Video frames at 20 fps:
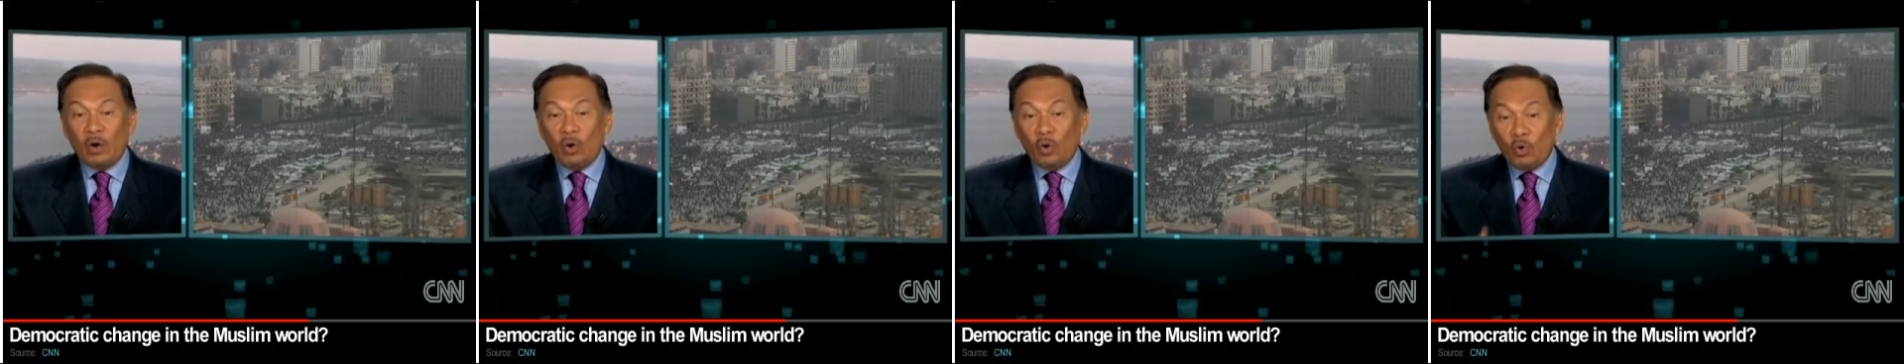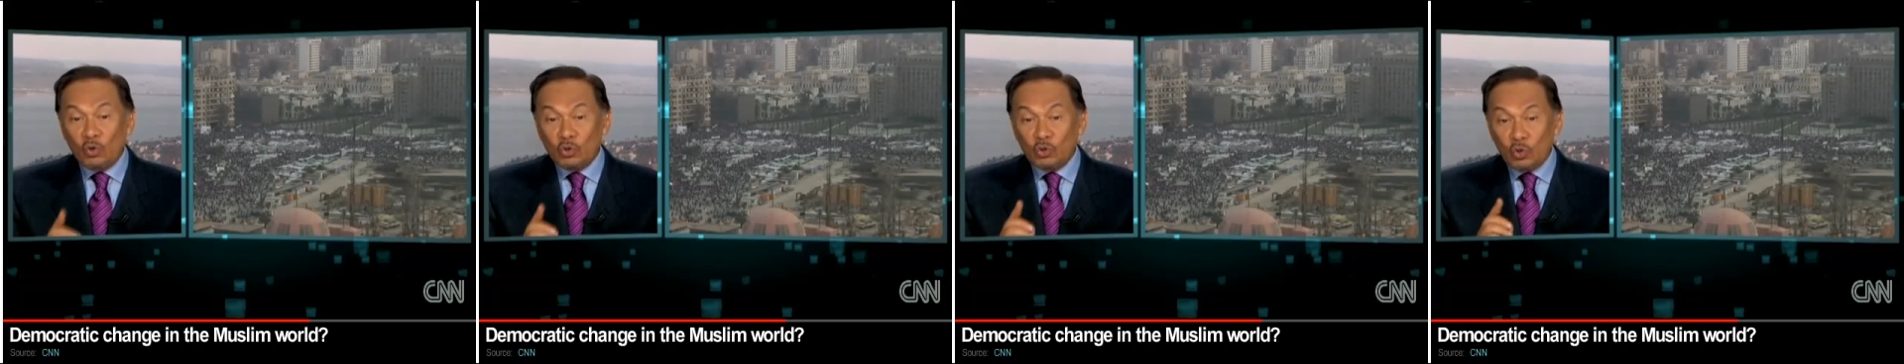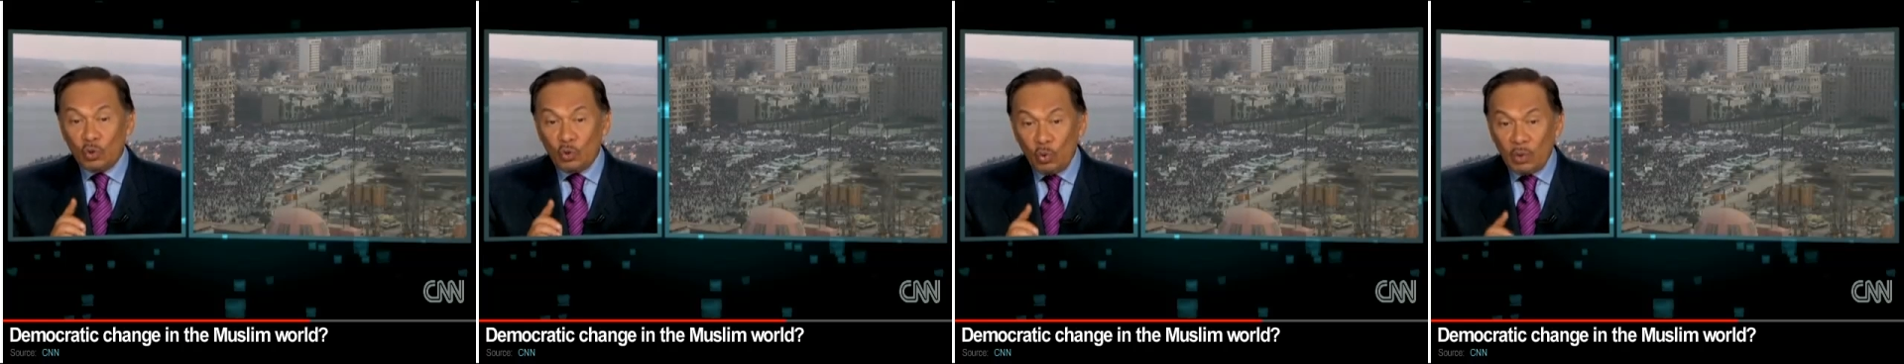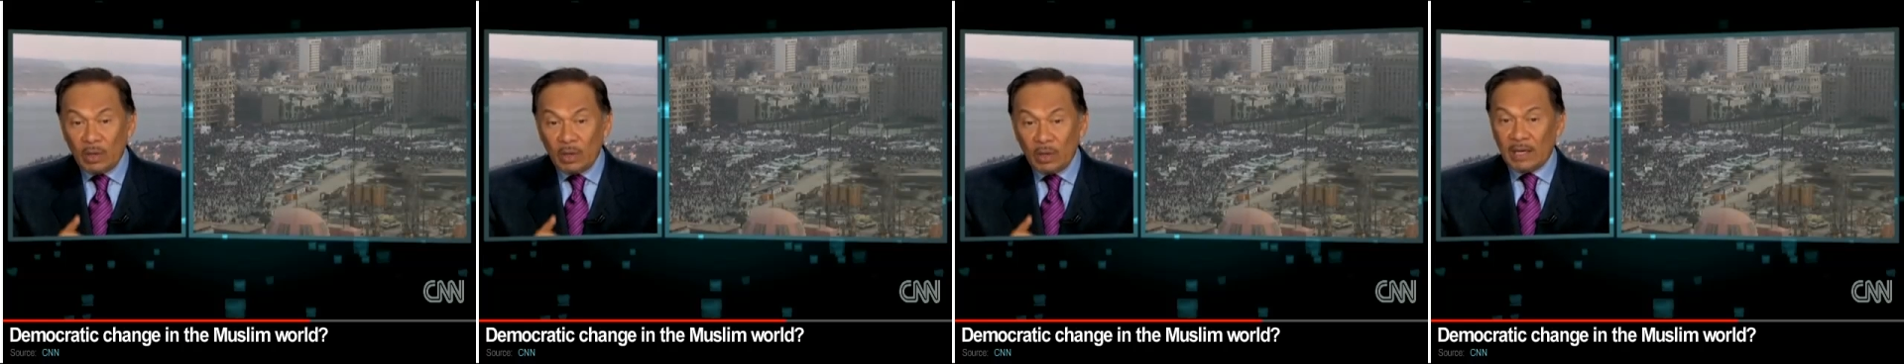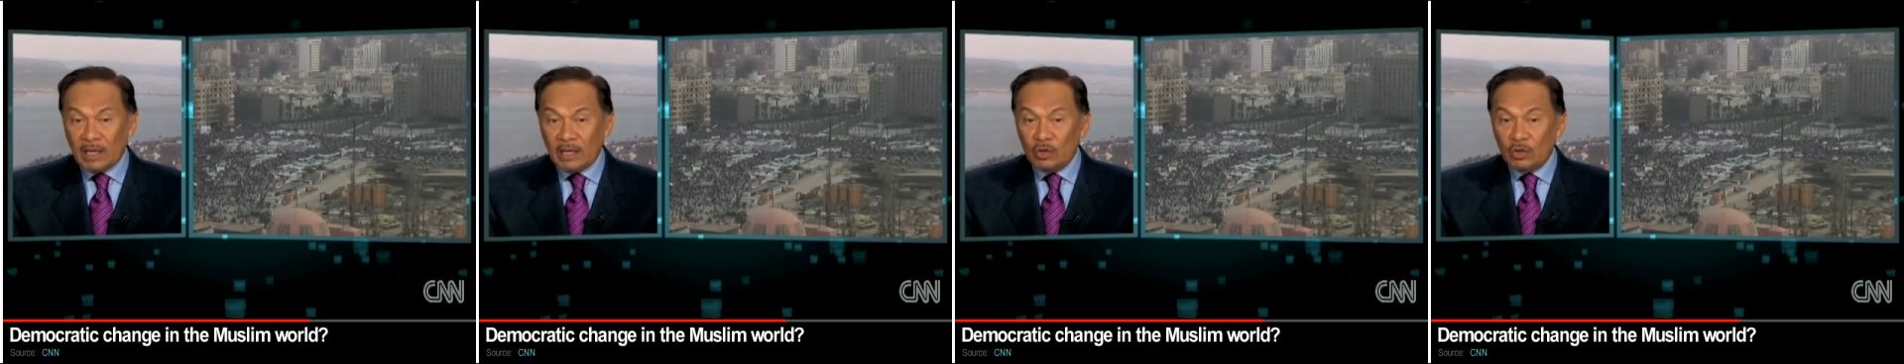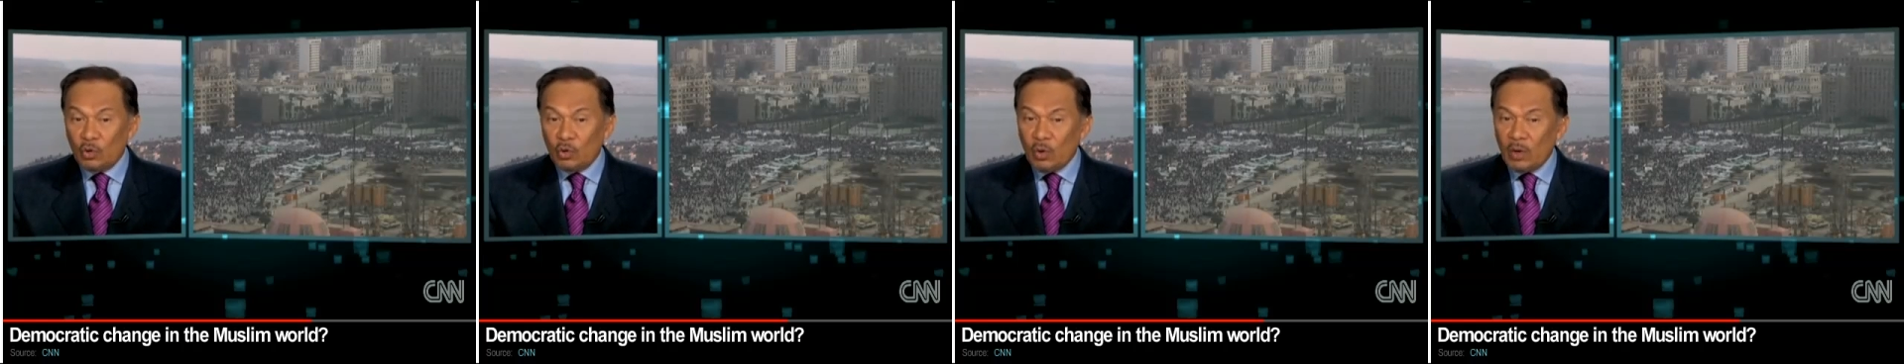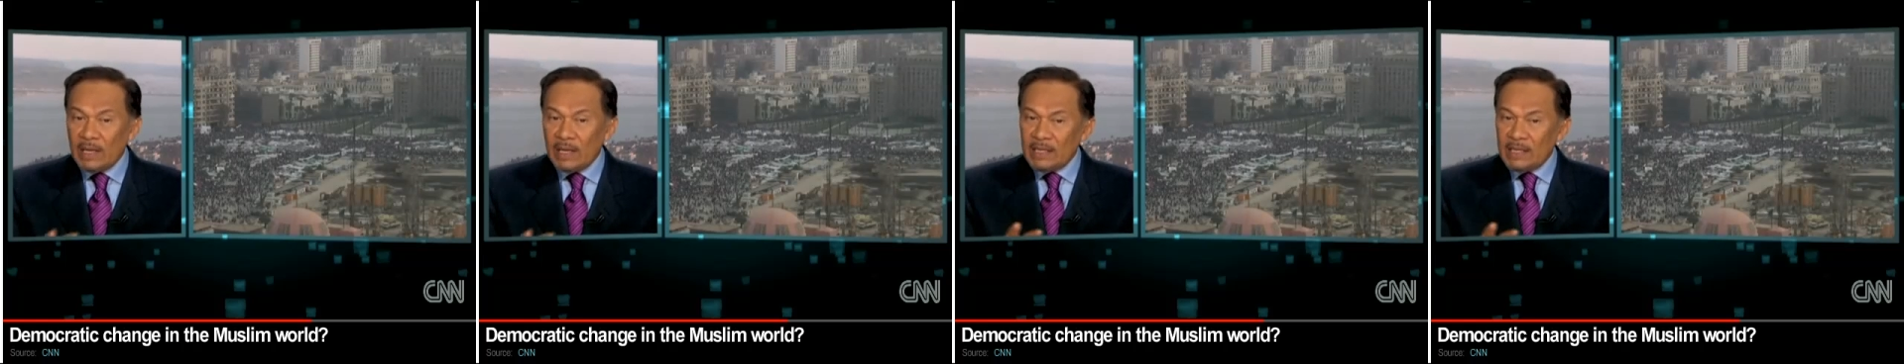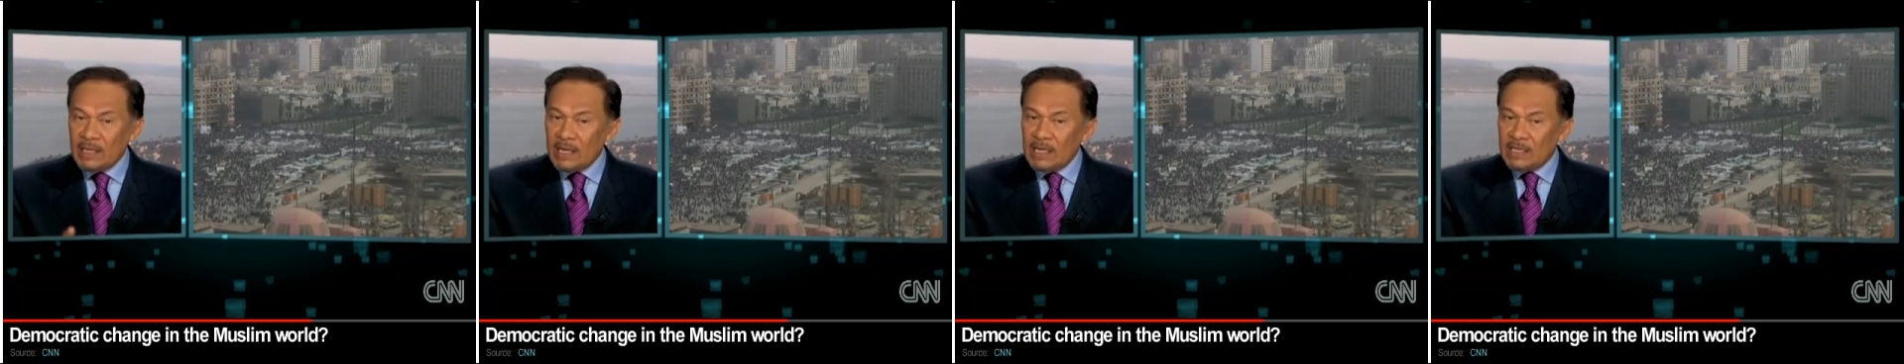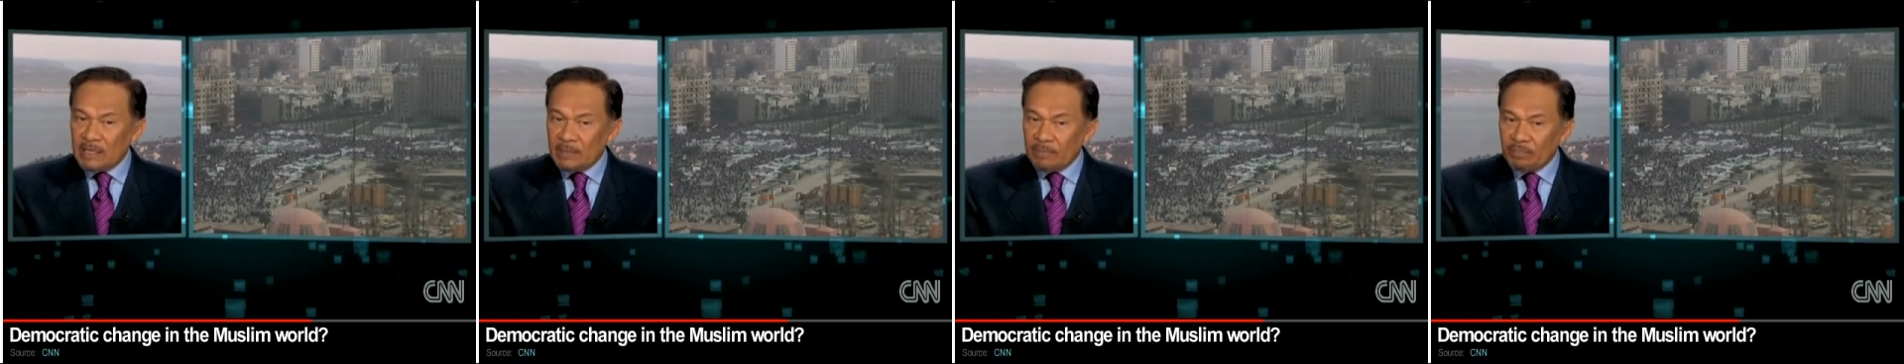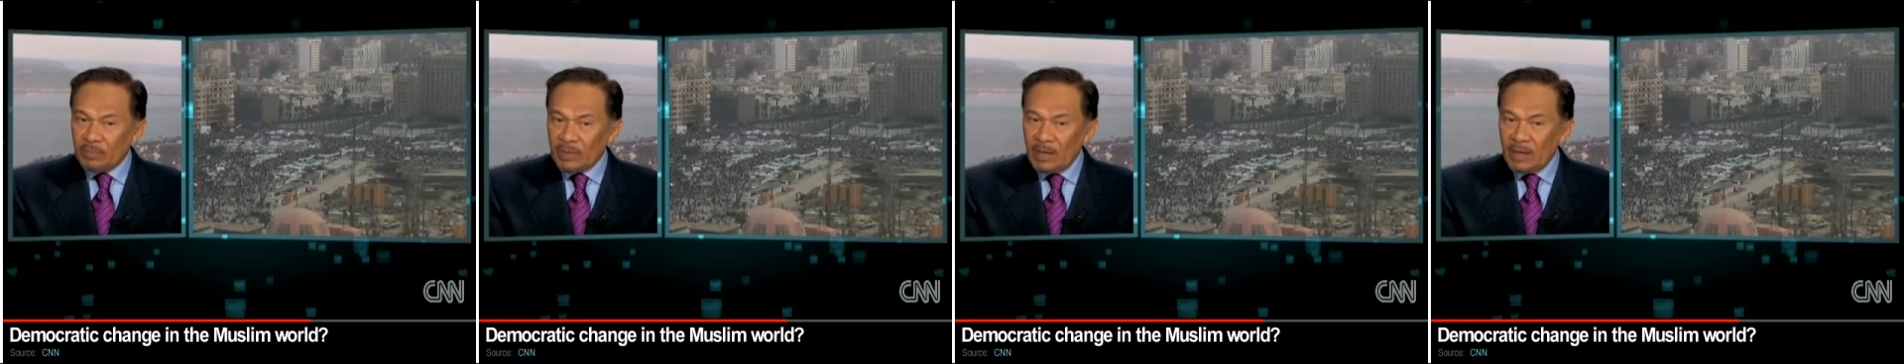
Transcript: also looking not only at Egypt,